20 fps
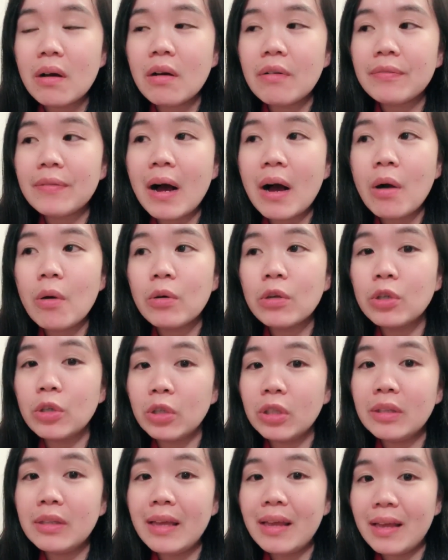of how
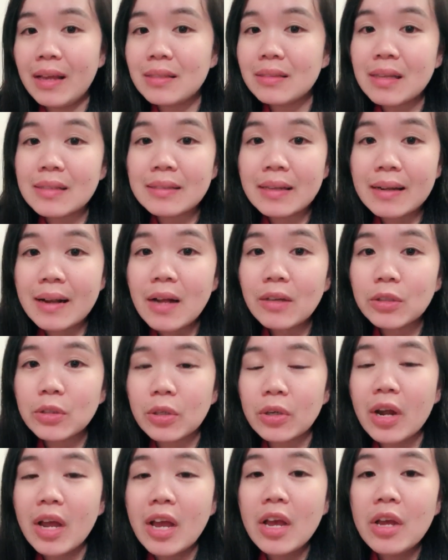good he is as an
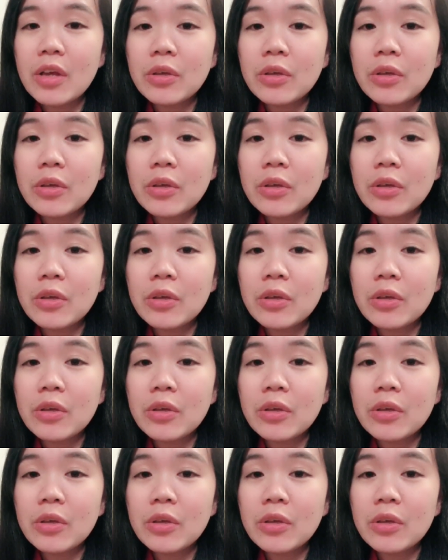actor.